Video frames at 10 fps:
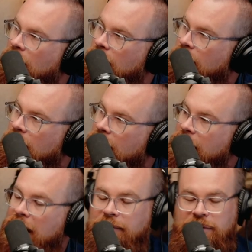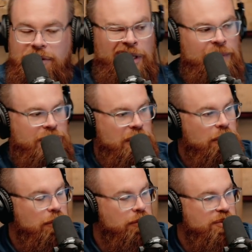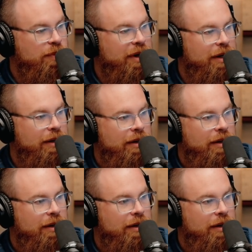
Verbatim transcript: Oh, really? I'm still up huge, but